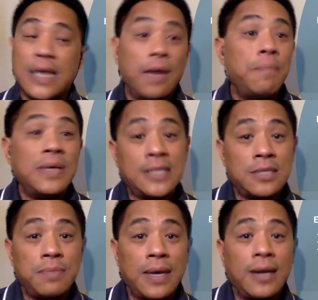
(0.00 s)
business
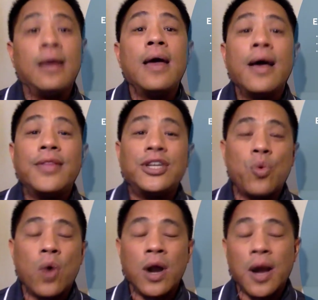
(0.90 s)
meeting that you
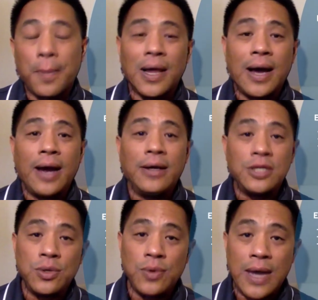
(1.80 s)
want to apply
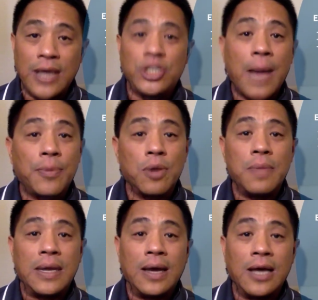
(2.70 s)
to a chapter
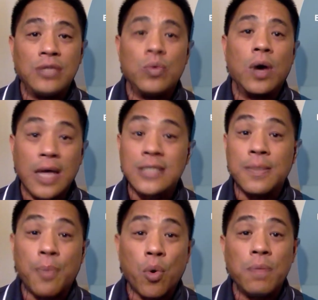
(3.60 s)
meeting as well as a
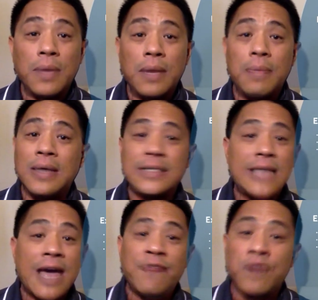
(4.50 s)
board meeting, because it's
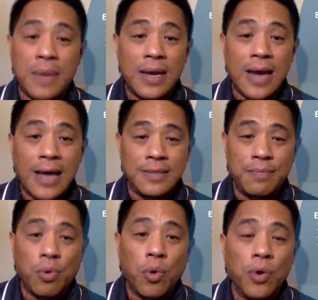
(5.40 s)
every bit as
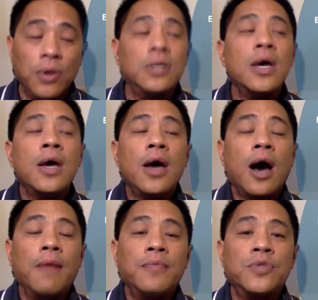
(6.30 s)
important.
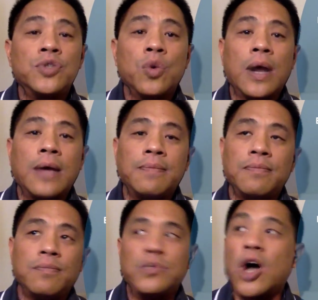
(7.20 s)
So what I'm
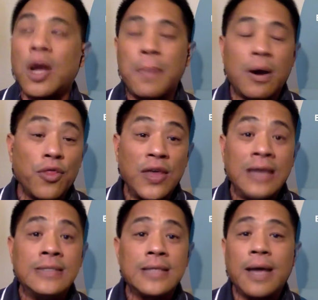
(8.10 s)
talking about are
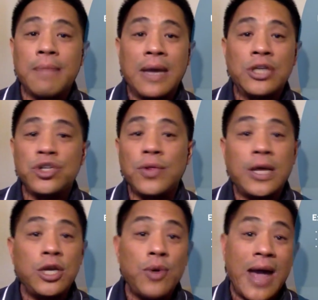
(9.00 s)
things like make sure
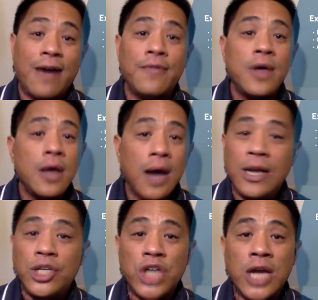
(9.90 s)
that you have an
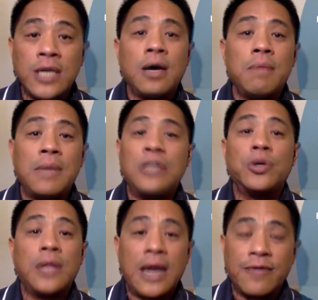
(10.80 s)
agenda, make sure
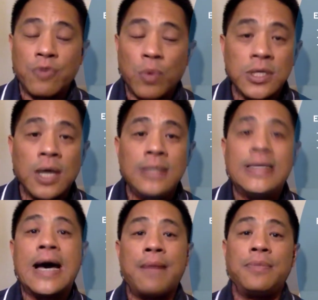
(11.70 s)
that everyone's on
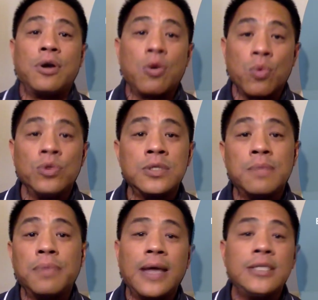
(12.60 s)
time, there are rules in
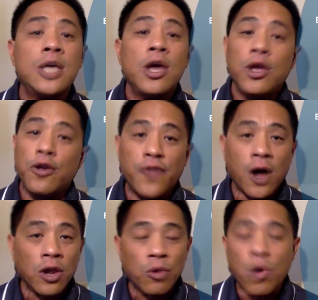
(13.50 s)
place, you
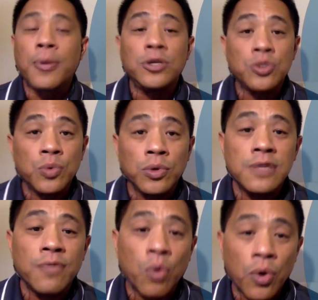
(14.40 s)
follow Robert's Rules
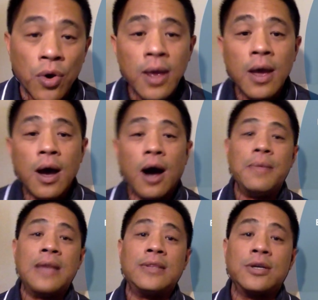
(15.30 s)
of Order,
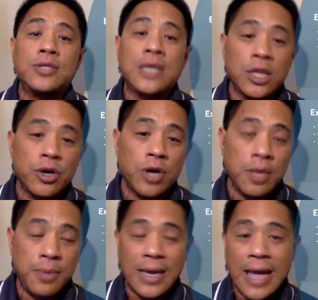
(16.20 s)
and there's clear
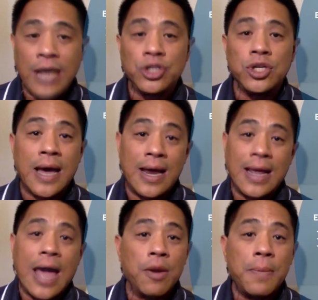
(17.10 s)
communication and
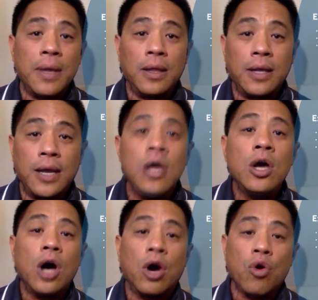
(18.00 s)
accountability
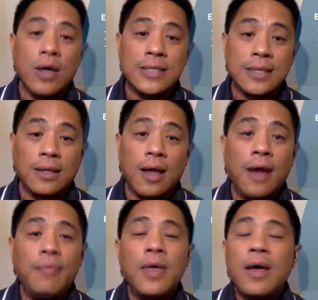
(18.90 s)
across the
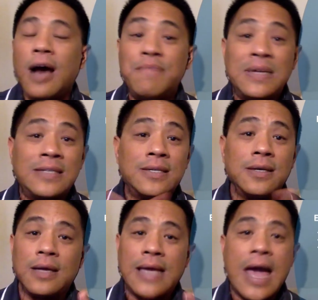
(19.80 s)
line. I've been
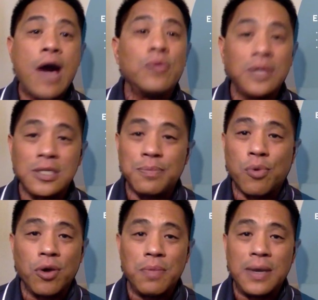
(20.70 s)
to countless
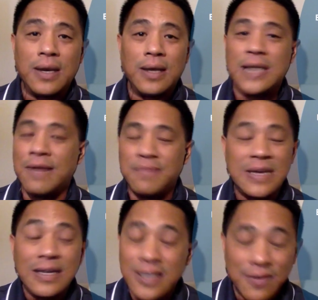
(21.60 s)
board meetings, and I'm
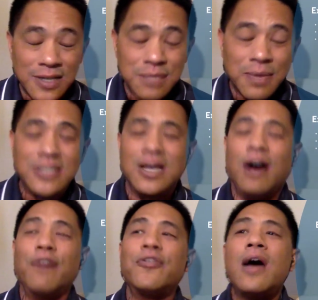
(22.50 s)
guilty of this
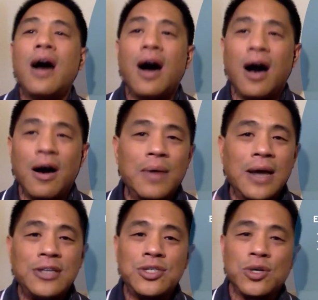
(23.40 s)
myself when
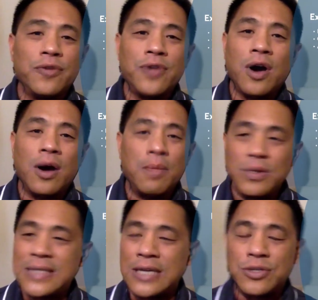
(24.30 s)
I served on both
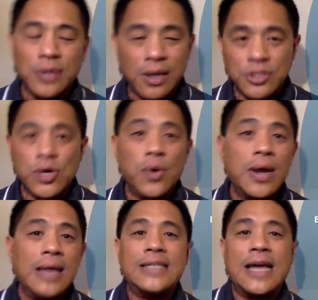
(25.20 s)
Central Arizona
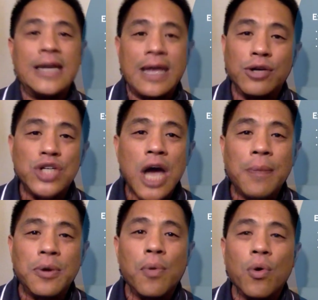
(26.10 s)
and San Diego
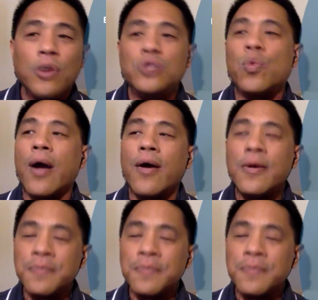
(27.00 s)
chapter boards, where